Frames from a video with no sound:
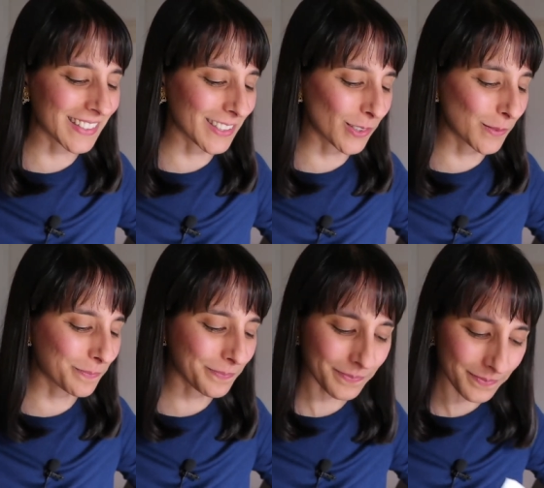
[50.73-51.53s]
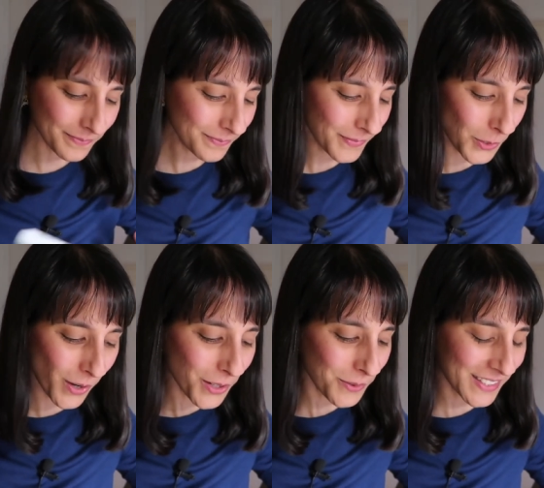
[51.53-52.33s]
So
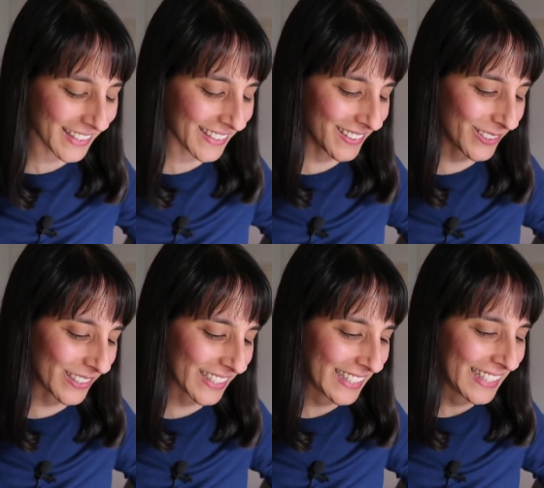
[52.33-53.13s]
why don't we take a look?